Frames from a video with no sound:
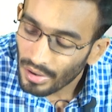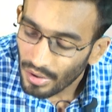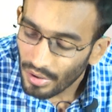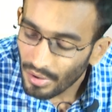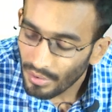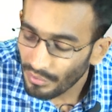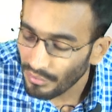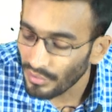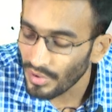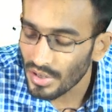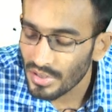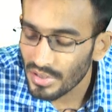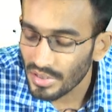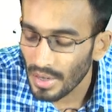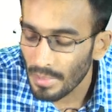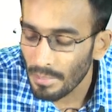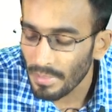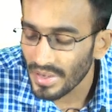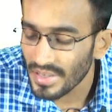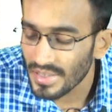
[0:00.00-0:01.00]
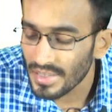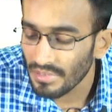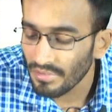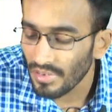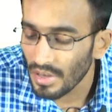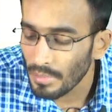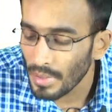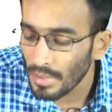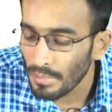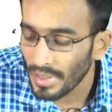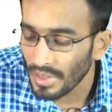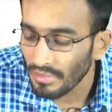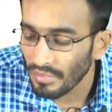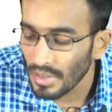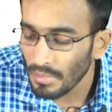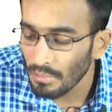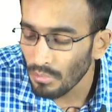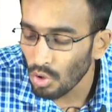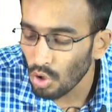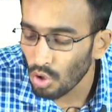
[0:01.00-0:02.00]
first comparison will be
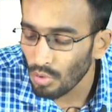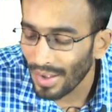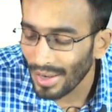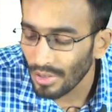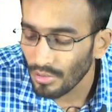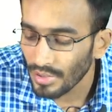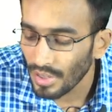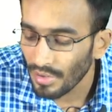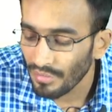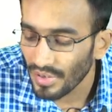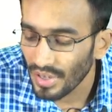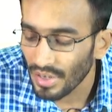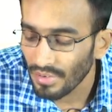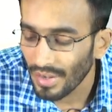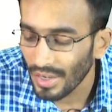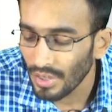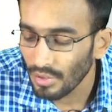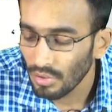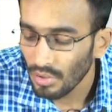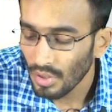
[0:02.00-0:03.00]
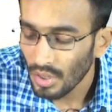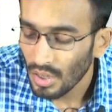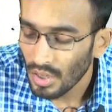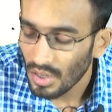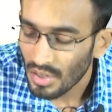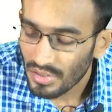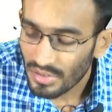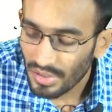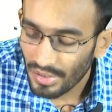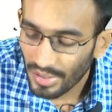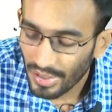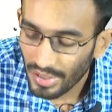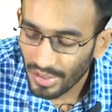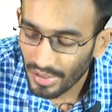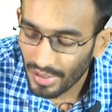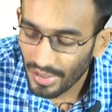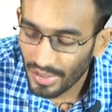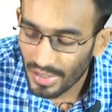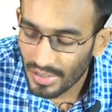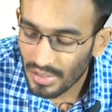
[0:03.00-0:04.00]
between book value and the fair value. Sir, here
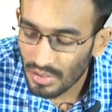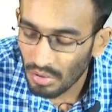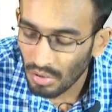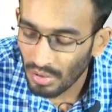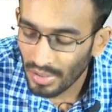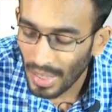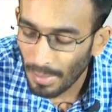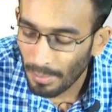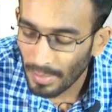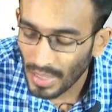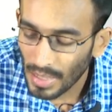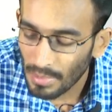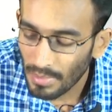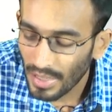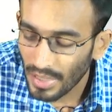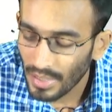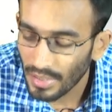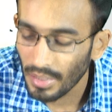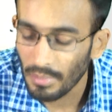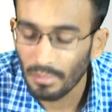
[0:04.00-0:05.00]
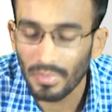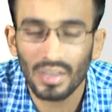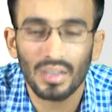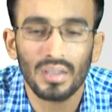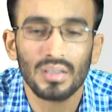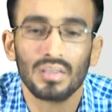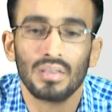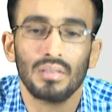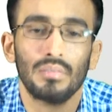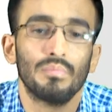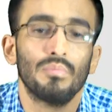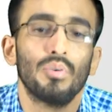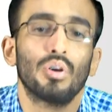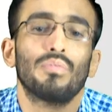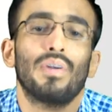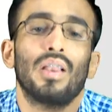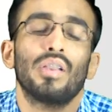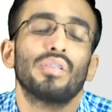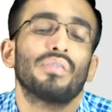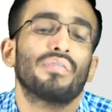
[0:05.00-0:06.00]
it is not applicable anything because book
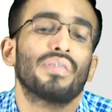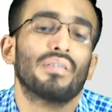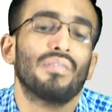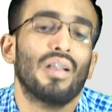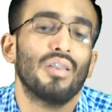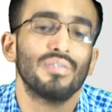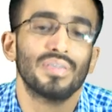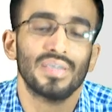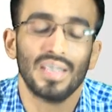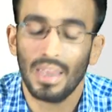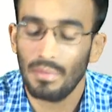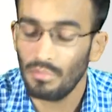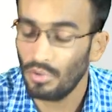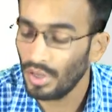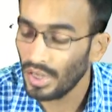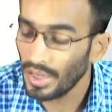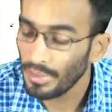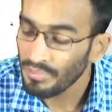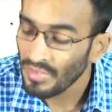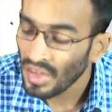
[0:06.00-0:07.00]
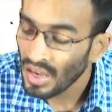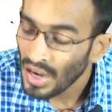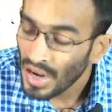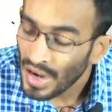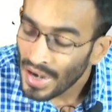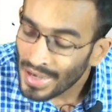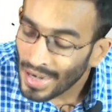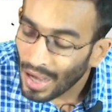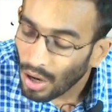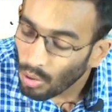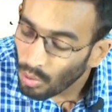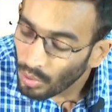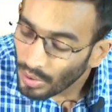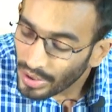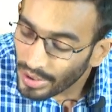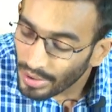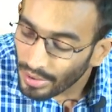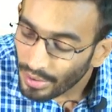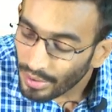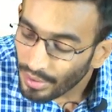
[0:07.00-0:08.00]
value and the fair value is same only. Now
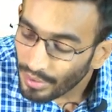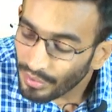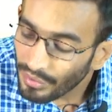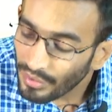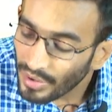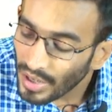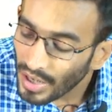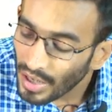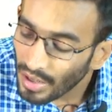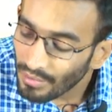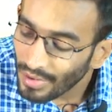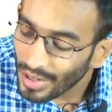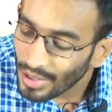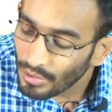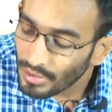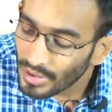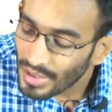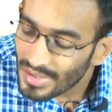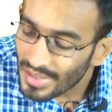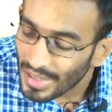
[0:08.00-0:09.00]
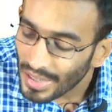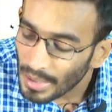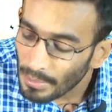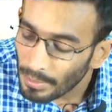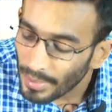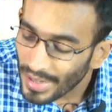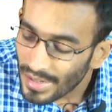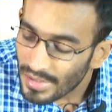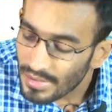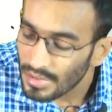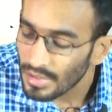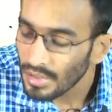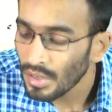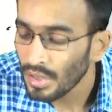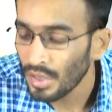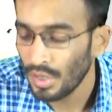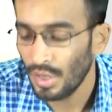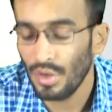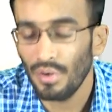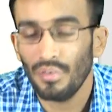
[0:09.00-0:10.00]
here fair value and the selling price.
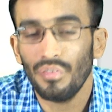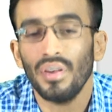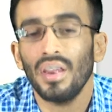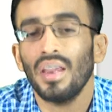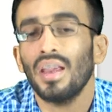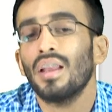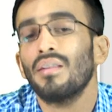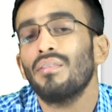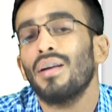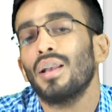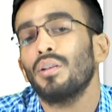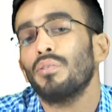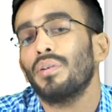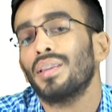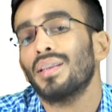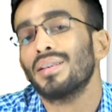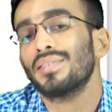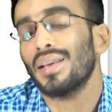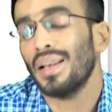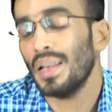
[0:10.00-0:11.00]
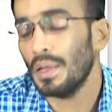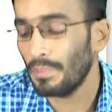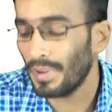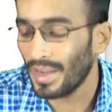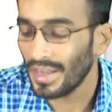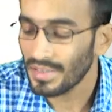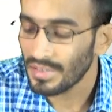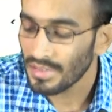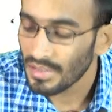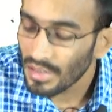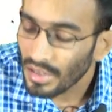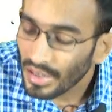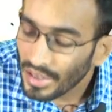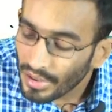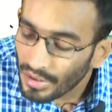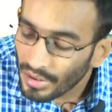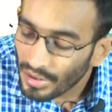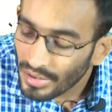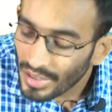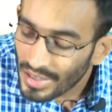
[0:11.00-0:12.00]
Fair value and the selling price. Sir,
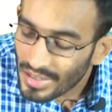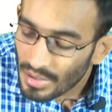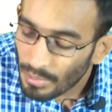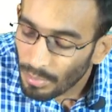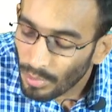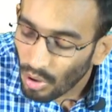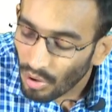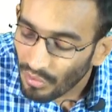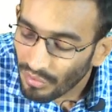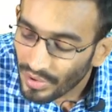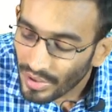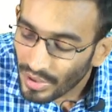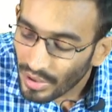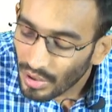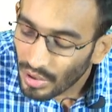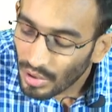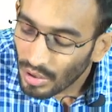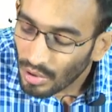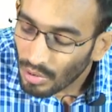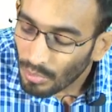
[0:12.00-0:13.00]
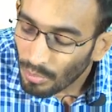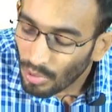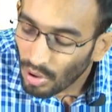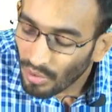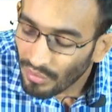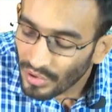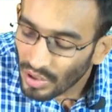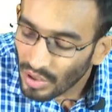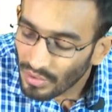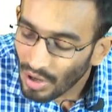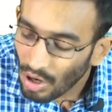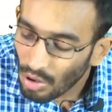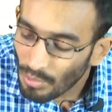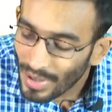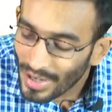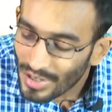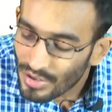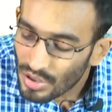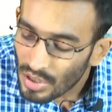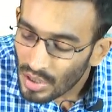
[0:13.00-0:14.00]
here there is a profit. Profit of how
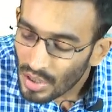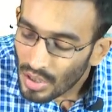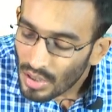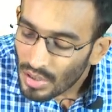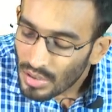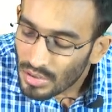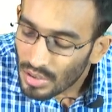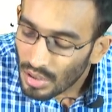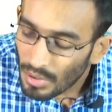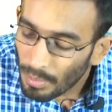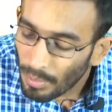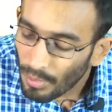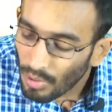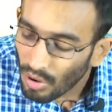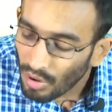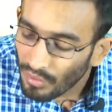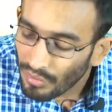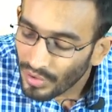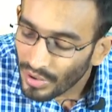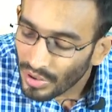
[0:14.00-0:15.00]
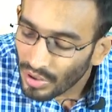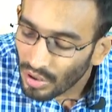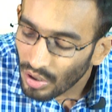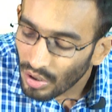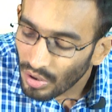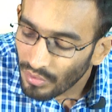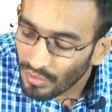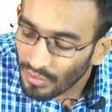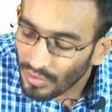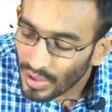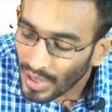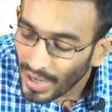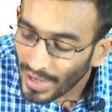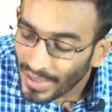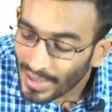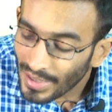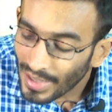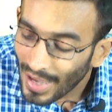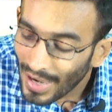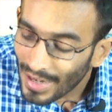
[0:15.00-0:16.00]
much? Sir, profit of
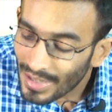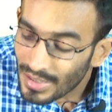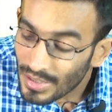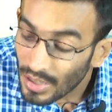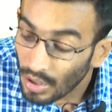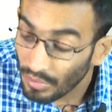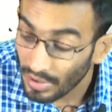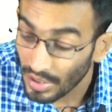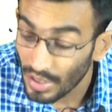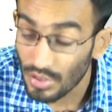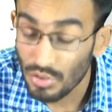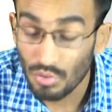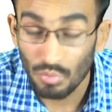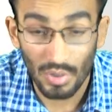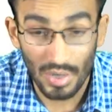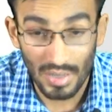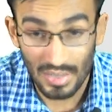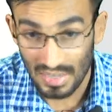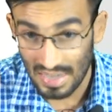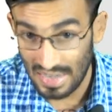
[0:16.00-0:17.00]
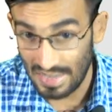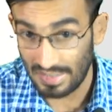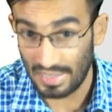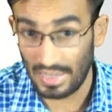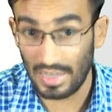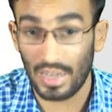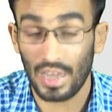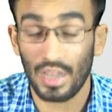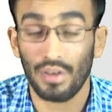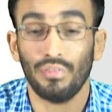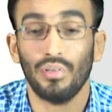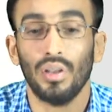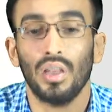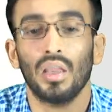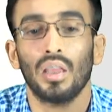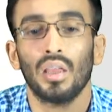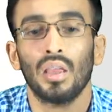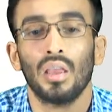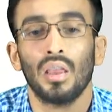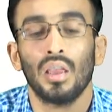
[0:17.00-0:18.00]
9 lakhs. Now dear students, listen carefully.
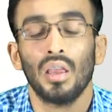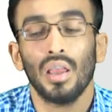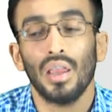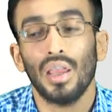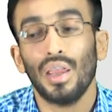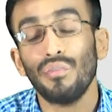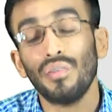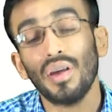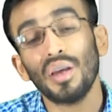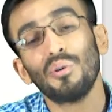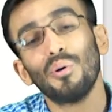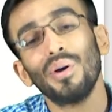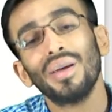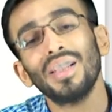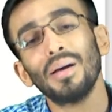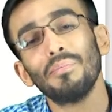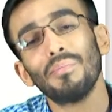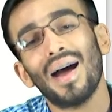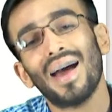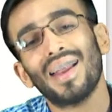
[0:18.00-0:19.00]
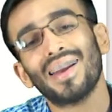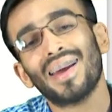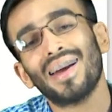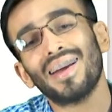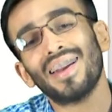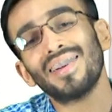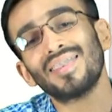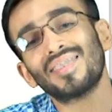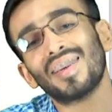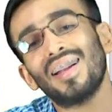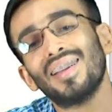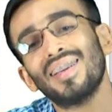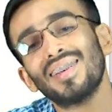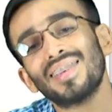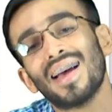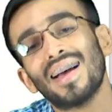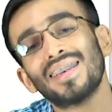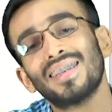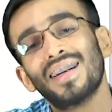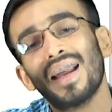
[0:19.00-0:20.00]
If I go in the market and sell this
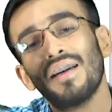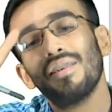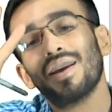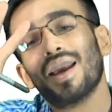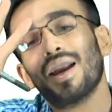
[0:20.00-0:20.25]
asset, I will get